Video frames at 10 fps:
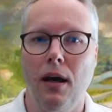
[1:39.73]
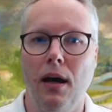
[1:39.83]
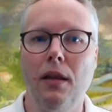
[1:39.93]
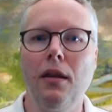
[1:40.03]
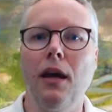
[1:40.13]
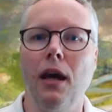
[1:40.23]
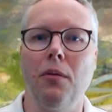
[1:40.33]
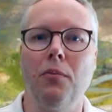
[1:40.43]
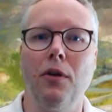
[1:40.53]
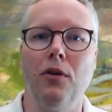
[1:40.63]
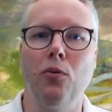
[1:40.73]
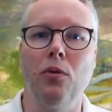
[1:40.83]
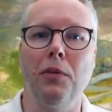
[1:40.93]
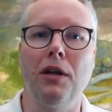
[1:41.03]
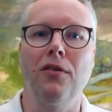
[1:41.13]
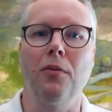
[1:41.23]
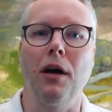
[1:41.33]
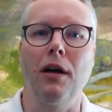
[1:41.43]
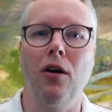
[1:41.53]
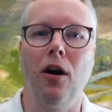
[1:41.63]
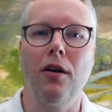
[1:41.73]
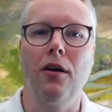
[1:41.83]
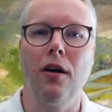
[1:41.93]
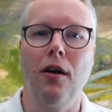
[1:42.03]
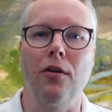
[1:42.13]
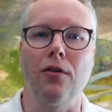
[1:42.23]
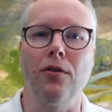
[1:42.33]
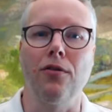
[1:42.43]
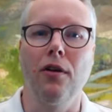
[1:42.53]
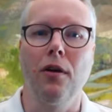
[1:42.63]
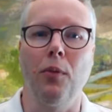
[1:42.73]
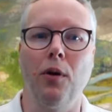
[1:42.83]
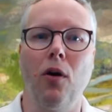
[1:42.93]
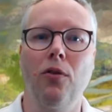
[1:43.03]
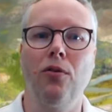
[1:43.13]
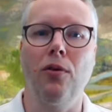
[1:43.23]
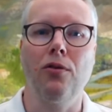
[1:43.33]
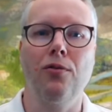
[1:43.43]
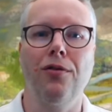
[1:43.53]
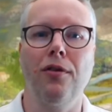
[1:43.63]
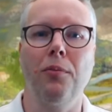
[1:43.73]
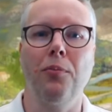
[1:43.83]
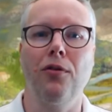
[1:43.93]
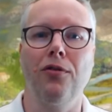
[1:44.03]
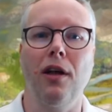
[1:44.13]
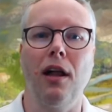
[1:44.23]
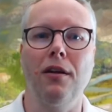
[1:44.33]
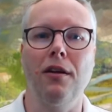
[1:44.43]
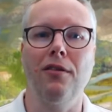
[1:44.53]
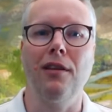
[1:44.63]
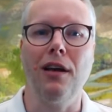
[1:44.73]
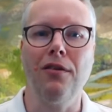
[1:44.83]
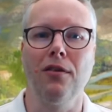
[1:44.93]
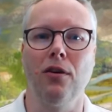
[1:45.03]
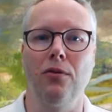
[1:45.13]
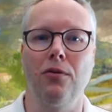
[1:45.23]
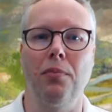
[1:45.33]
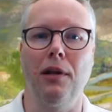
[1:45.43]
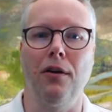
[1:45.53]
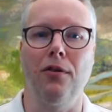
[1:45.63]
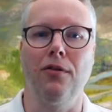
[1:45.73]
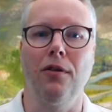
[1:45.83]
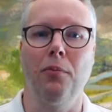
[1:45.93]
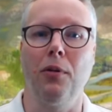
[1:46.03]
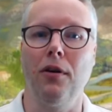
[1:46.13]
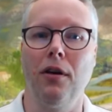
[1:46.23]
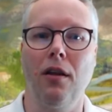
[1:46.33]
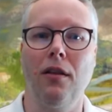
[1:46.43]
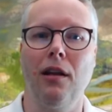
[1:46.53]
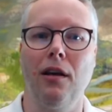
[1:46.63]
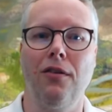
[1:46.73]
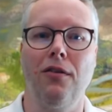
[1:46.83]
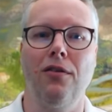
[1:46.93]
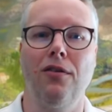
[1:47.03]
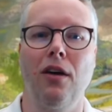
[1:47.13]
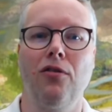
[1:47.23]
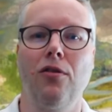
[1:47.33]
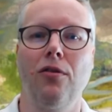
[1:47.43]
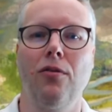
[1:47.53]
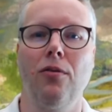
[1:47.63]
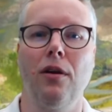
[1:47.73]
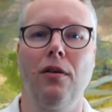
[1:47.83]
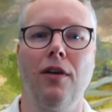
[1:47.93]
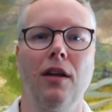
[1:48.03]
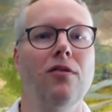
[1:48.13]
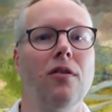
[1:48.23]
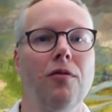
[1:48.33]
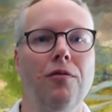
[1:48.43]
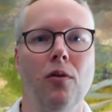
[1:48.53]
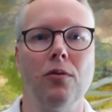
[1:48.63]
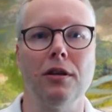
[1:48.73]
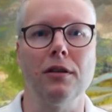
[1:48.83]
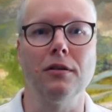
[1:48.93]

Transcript: In the game, you will meet some iconic characters, but also interesting personalities less known to players, but nonetheless essential to the events unfolding.